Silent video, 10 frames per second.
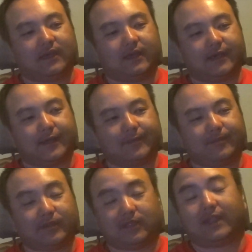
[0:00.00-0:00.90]
a
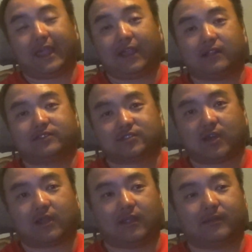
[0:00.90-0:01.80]
lot of anglers
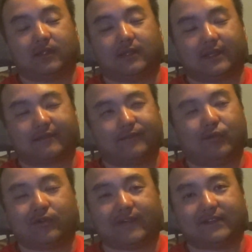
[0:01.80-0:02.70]
caught like
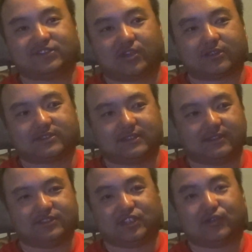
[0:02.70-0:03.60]
four or five sharks in
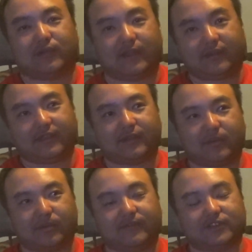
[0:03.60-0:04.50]
the general area that
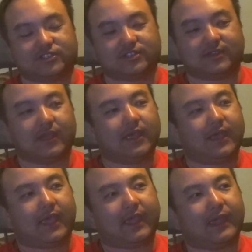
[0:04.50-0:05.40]
we were fishing in.
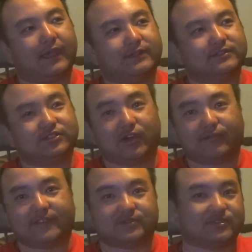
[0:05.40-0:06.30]
And
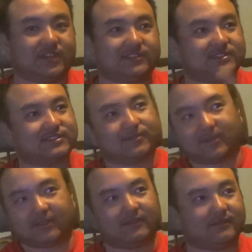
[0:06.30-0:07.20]
dolphins were chasing
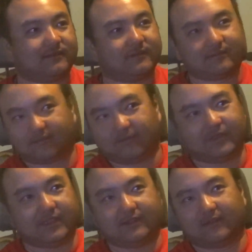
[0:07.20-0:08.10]
something
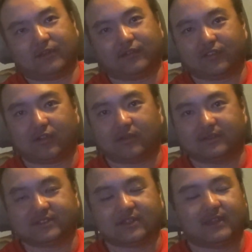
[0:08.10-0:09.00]
within 100
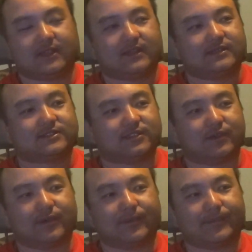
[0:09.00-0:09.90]
yards.
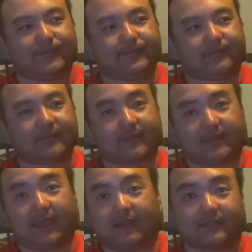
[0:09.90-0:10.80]
So,
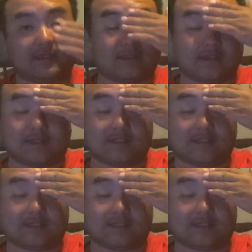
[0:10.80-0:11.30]
yeah, I think